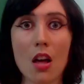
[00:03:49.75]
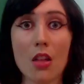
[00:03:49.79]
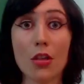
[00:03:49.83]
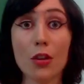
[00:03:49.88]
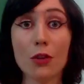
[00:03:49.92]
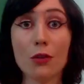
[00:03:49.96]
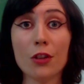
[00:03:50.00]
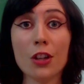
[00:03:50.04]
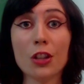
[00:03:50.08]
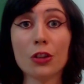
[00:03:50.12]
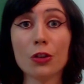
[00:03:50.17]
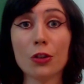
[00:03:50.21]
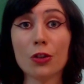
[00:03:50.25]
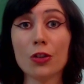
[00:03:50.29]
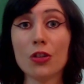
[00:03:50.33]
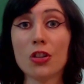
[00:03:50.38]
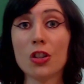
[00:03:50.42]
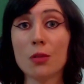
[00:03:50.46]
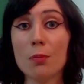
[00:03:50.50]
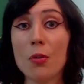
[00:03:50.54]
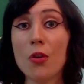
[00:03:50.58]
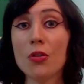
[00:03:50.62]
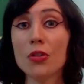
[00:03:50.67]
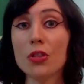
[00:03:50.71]
The researchers
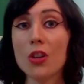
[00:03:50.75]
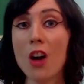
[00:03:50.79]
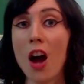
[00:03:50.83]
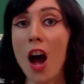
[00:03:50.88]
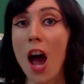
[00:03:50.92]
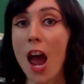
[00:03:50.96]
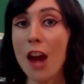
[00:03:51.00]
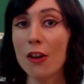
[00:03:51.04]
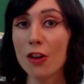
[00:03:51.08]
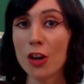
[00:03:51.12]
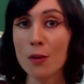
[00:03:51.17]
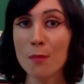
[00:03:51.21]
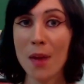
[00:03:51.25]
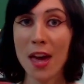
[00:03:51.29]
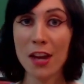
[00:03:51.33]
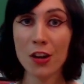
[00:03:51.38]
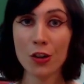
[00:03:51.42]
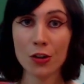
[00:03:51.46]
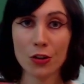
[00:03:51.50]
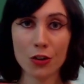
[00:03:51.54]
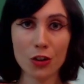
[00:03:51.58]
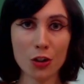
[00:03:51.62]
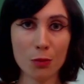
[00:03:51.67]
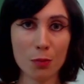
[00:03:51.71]
spoke to hiring
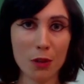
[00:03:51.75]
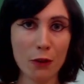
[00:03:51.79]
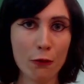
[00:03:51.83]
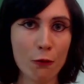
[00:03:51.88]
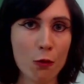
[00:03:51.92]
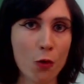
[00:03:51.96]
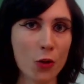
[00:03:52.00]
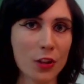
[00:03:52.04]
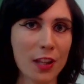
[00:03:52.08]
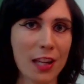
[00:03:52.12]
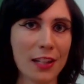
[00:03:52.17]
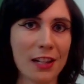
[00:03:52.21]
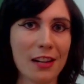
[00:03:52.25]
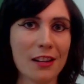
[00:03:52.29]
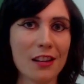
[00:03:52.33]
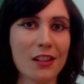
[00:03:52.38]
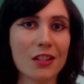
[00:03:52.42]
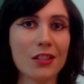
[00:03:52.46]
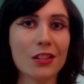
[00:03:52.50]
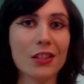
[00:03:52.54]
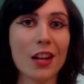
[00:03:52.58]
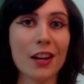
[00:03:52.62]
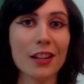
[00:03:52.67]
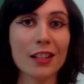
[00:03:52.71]
managers before they did
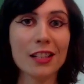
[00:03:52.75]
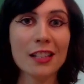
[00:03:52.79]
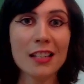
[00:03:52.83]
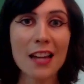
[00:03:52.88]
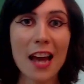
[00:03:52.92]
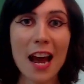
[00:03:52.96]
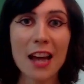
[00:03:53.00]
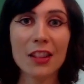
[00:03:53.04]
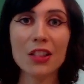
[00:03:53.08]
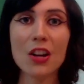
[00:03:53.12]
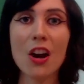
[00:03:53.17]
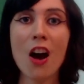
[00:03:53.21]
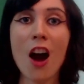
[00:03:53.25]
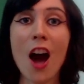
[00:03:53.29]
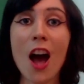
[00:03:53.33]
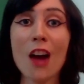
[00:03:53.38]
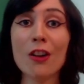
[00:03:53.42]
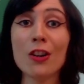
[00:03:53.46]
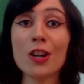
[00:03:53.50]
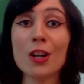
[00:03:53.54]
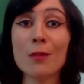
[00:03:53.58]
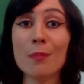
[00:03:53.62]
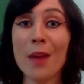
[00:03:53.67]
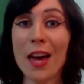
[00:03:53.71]
this study, and the
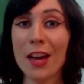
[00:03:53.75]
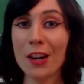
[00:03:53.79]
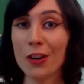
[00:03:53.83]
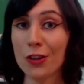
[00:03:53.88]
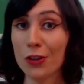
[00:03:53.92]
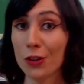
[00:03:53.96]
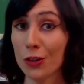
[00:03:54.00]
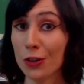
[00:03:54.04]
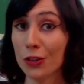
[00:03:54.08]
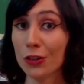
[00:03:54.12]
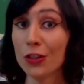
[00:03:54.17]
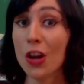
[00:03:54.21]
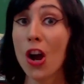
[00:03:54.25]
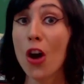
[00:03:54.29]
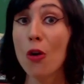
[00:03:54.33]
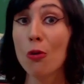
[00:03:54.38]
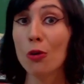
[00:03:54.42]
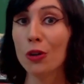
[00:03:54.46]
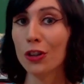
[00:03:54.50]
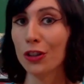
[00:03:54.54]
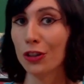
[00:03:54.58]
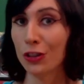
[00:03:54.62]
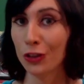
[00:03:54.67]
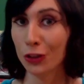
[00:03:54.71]
hiring managers
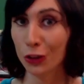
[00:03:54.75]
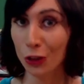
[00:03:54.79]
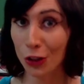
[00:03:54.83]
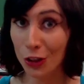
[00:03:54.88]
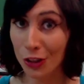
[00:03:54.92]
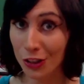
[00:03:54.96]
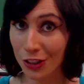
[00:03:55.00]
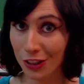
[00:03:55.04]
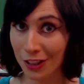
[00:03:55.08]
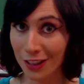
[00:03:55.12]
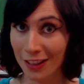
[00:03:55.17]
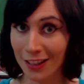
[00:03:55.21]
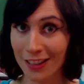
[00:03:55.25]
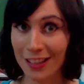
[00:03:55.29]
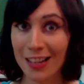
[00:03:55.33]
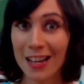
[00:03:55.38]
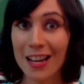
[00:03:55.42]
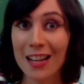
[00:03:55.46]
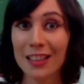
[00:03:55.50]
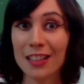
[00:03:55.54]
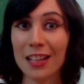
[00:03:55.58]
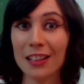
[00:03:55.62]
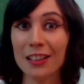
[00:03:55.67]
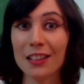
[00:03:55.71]
were certain
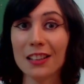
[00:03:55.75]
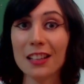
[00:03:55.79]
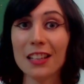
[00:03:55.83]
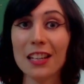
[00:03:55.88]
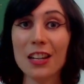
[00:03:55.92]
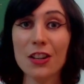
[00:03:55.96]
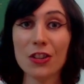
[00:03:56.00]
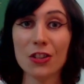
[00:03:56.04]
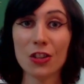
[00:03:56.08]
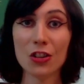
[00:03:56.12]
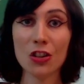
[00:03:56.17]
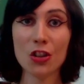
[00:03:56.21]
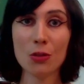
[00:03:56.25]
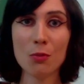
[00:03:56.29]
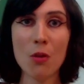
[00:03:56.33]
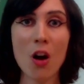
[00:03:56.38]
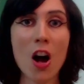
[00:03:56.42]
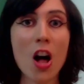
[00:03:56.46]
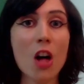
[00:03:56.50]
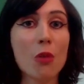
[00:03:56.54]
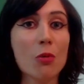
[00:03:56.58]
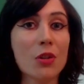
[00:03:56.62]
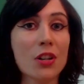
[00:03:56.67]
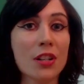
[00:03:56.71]
that Lakeisha and
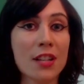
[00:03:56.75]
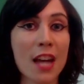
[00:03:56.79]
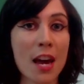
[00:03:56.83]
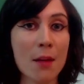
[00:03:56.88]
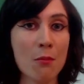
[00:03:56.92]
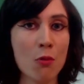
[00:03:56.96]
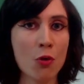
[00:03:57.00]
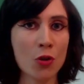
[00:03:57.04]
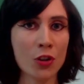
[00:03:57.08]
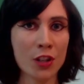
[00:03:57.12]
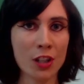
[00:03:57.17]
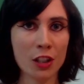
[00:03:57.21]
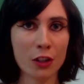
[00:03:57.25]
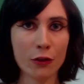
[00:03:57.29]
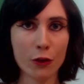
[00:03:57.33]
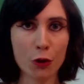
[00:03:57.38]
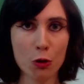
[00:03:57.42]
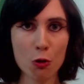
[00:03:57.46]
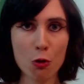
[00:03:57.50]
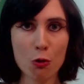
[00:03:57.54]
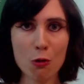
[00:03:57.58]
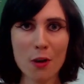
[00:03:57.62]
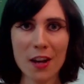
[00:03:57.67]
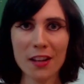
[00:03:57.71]
Jamal would get more
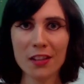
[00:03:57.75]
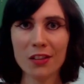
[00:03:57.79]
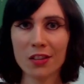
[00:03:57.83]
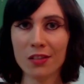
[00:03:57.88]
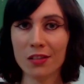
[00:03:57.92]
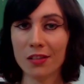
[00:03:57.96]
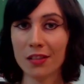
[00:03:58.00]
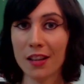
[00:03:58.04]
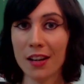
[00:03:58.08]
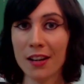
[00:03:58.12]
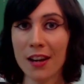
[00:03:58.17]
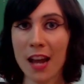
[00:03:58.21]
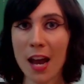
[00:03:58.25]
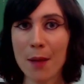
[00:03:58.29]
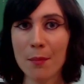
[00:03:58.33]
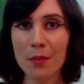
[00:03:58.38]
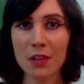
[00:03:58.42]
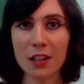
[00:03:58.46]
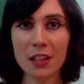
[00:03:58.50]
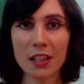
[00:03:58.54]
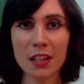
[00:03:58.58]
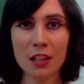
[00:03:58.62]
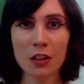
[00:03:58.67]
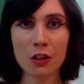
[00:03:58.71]
interview requests than
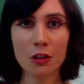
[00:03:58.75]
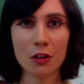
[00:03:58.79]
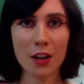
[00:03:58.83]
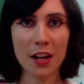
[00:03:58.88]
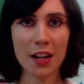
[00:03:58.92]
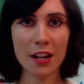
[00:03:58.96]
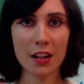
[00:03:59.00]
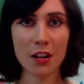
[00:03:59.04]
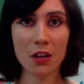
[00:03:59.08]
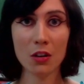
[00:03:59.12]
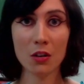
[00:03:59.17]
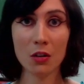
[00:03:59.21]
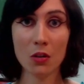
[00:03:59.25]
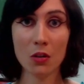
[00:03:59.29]
Emily and Greg.